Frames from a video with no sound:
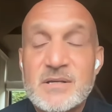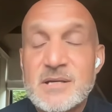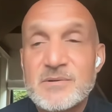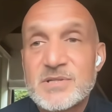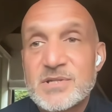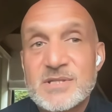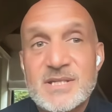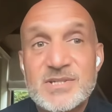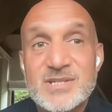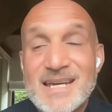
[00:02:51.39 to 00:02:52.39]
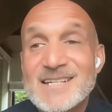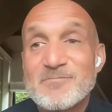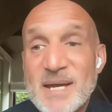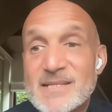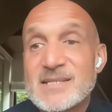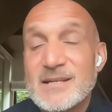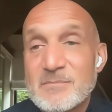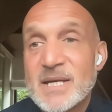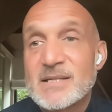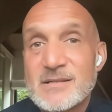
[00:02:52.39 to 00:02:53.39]
So it's just he just gets better and
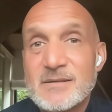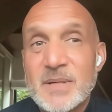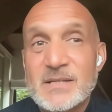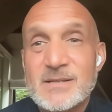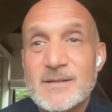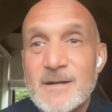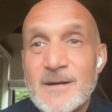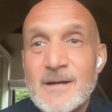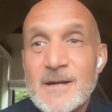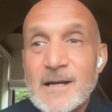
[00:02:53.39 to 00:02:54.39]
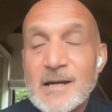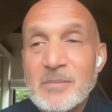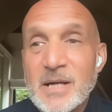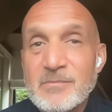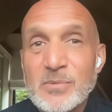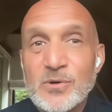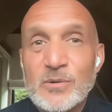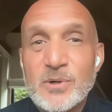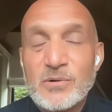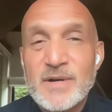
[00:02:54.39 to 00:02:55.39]
better and better, and
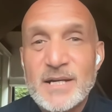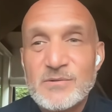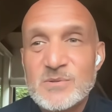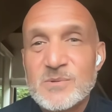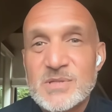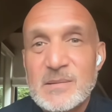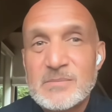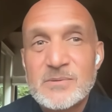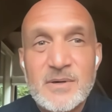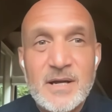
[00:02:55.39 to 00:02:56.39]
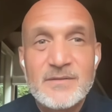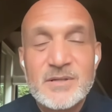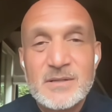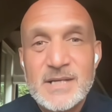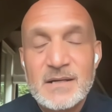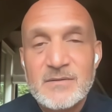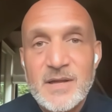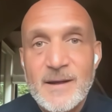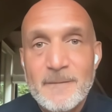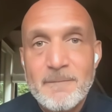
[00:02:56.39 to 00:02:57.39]
more records will tumble. I have no doubt of that.